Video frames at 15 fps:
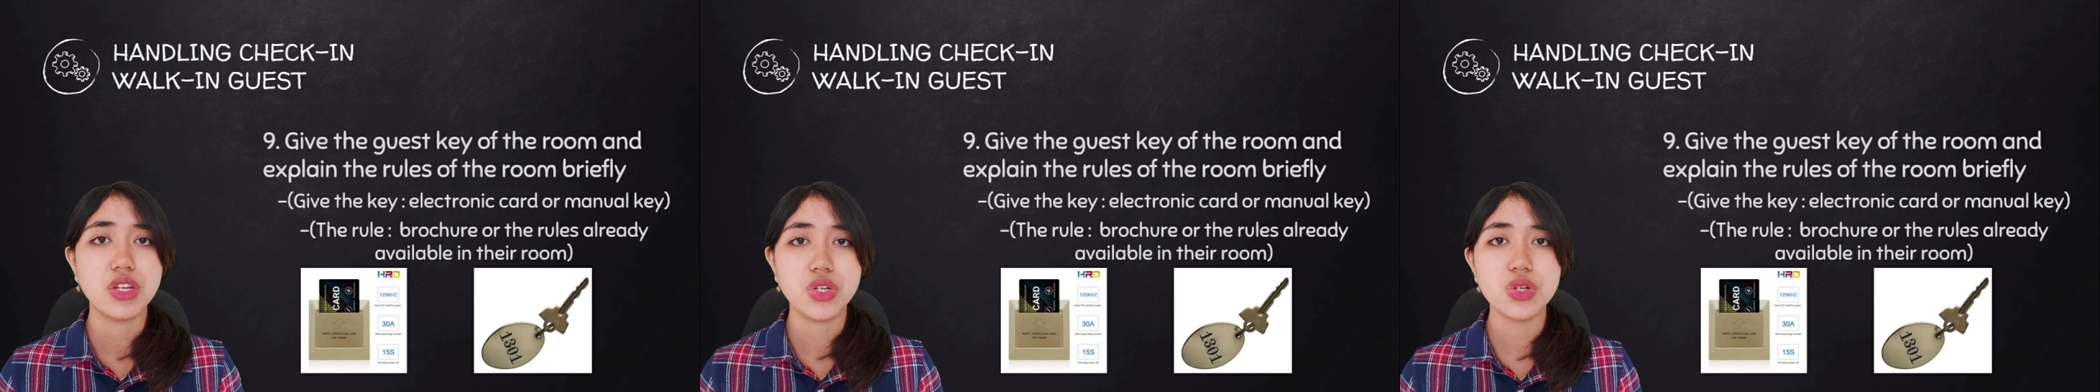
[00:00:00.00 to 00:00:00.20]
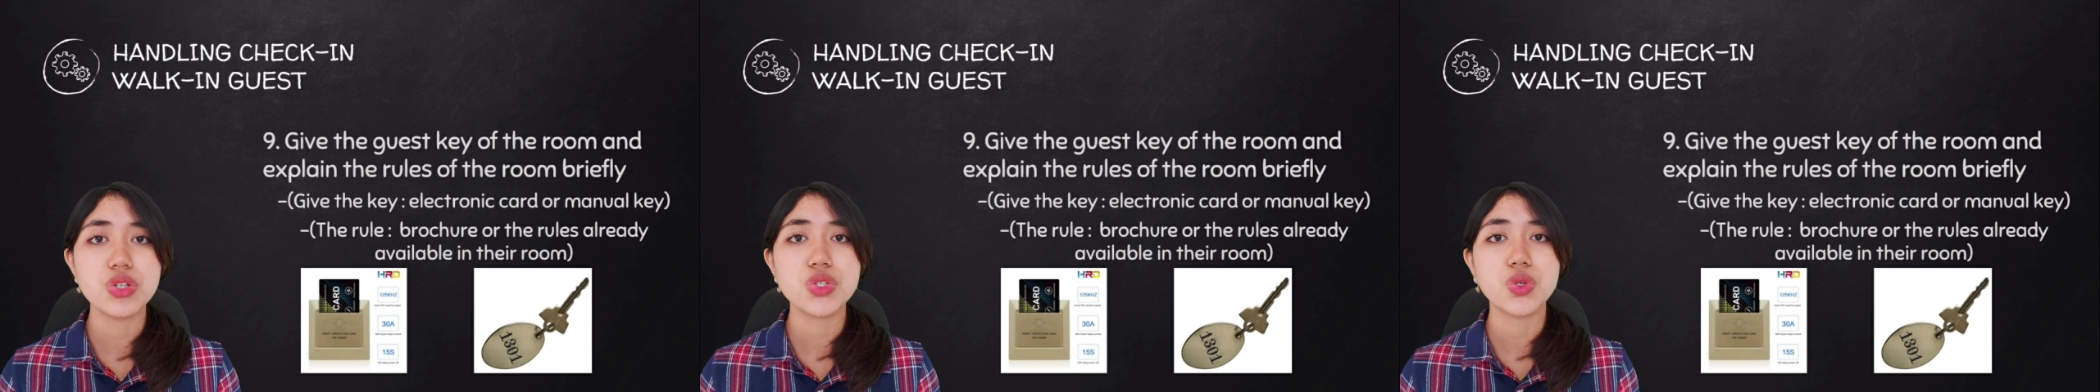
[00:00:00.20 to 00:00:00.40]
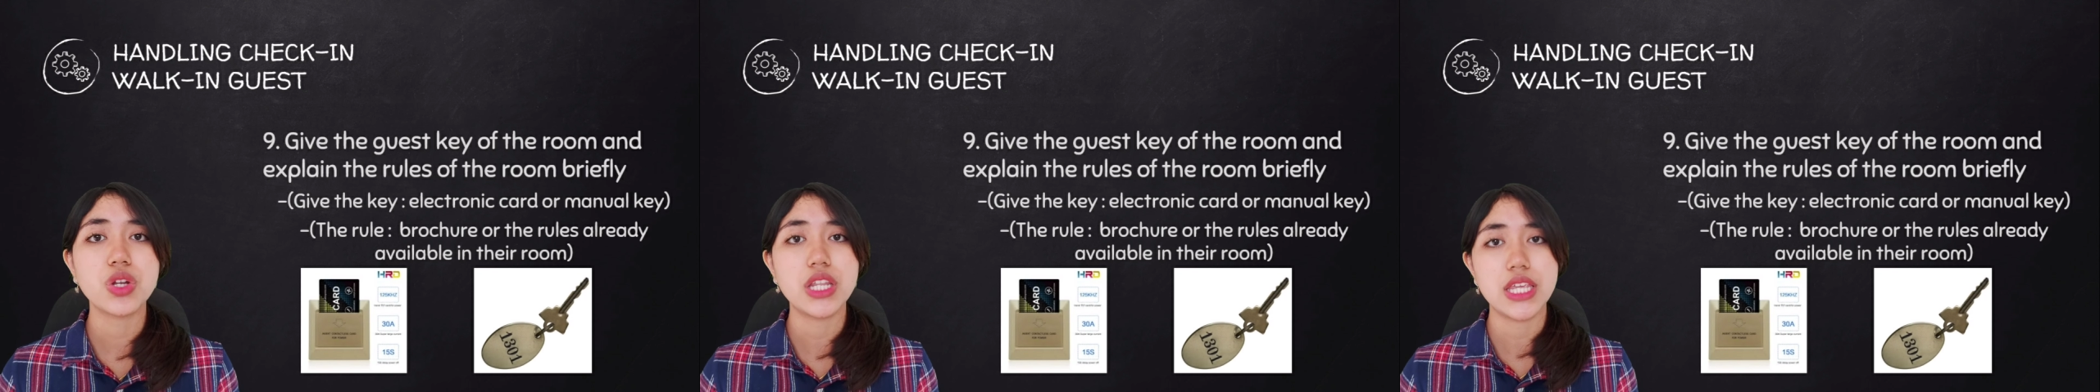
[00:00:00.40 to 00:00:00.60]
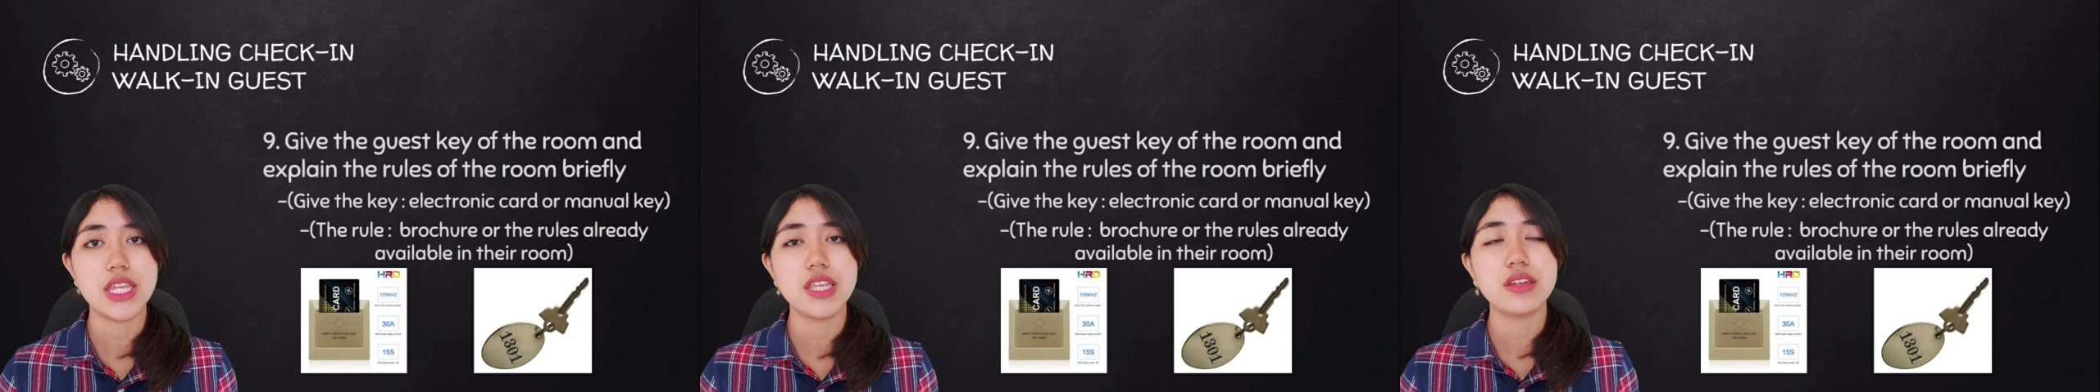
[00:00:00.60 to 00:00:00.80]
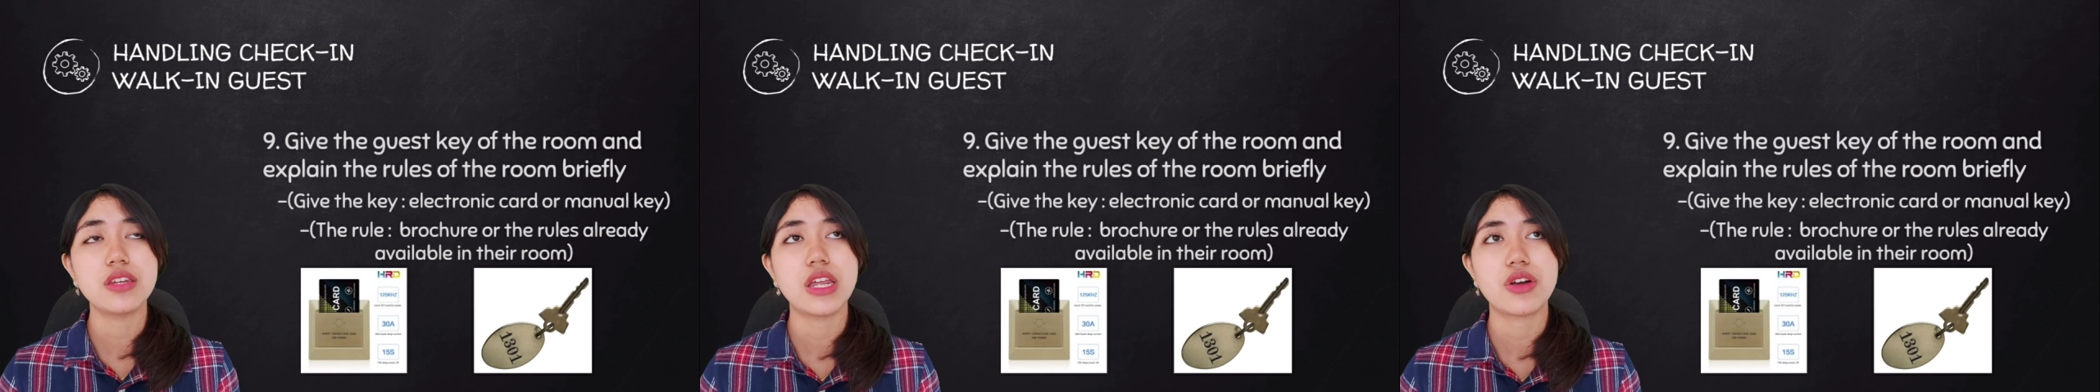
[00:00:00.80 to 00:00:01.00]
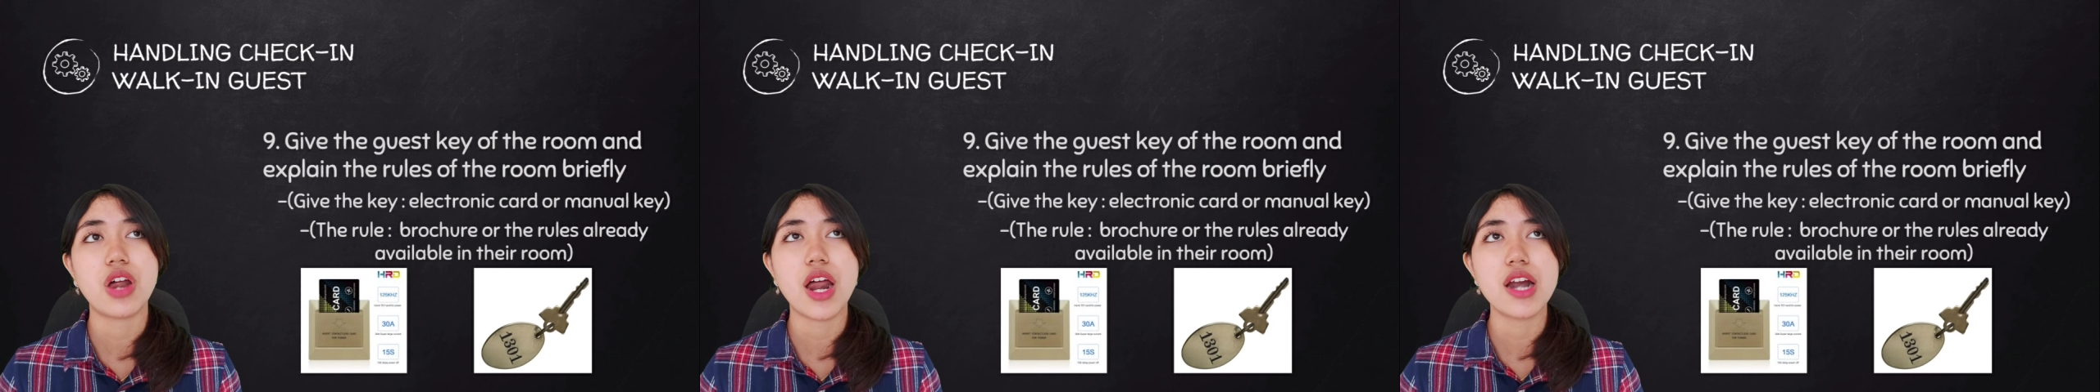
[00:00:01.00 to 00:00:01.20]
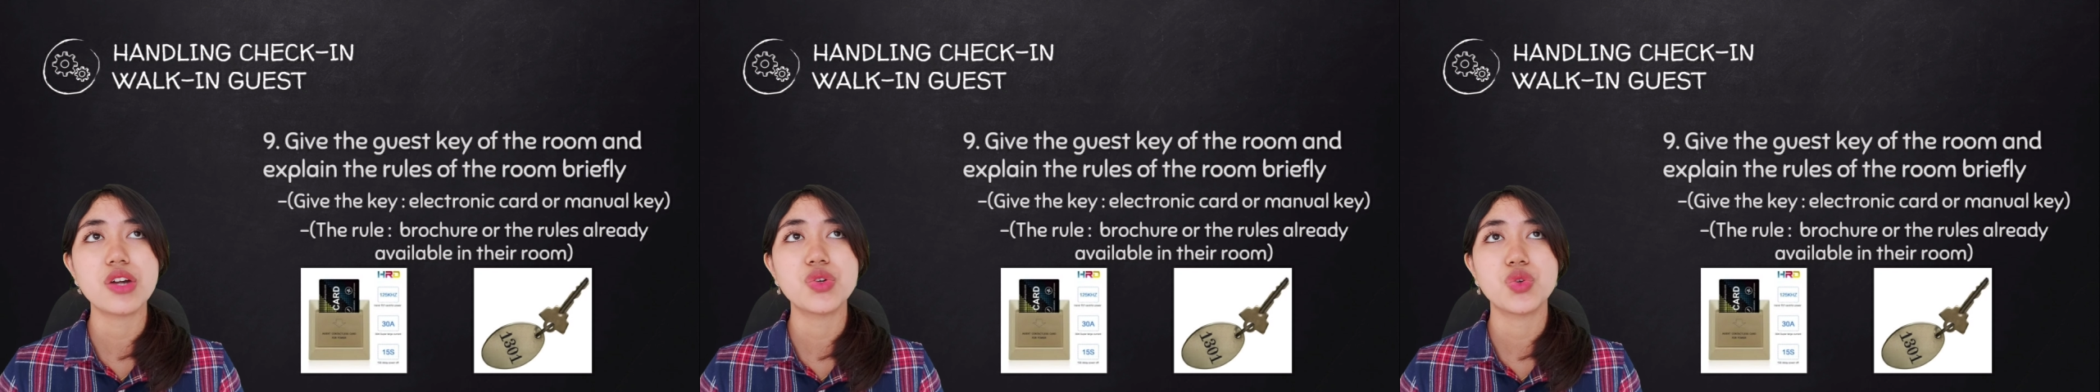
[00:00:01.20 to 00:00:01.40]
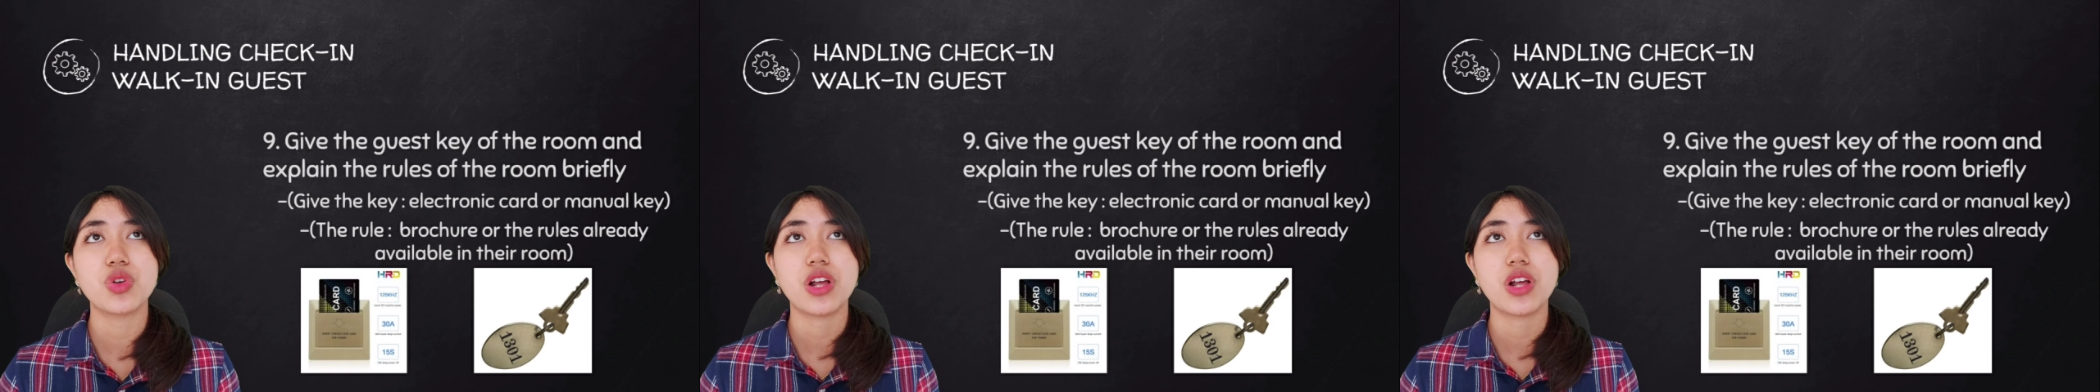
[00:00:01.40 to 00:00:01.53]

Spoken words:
Usually there are